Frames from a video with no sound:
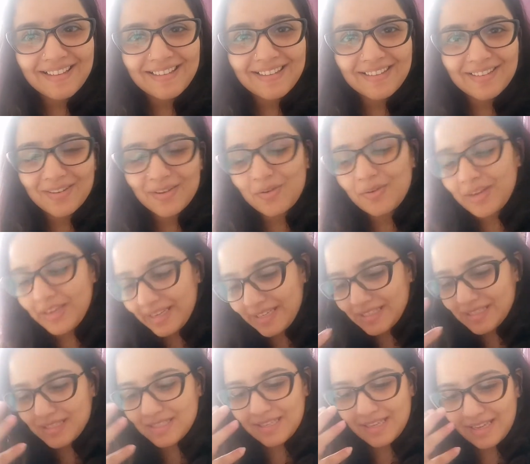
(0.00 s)
You know,
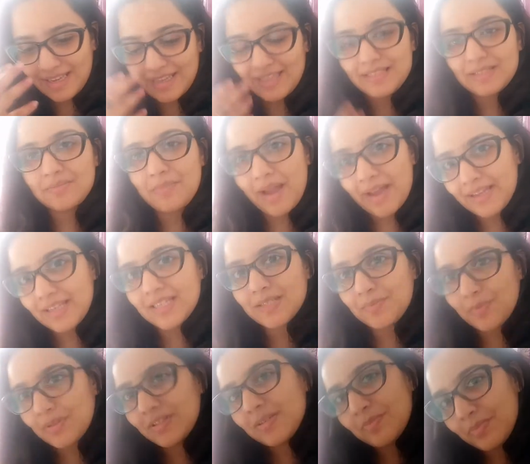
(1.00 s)
it's my
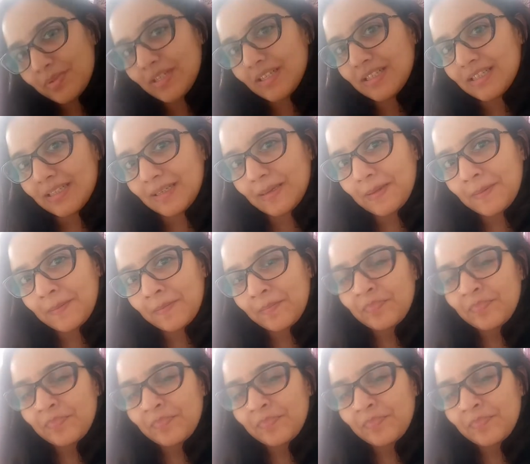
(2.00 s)
responsibility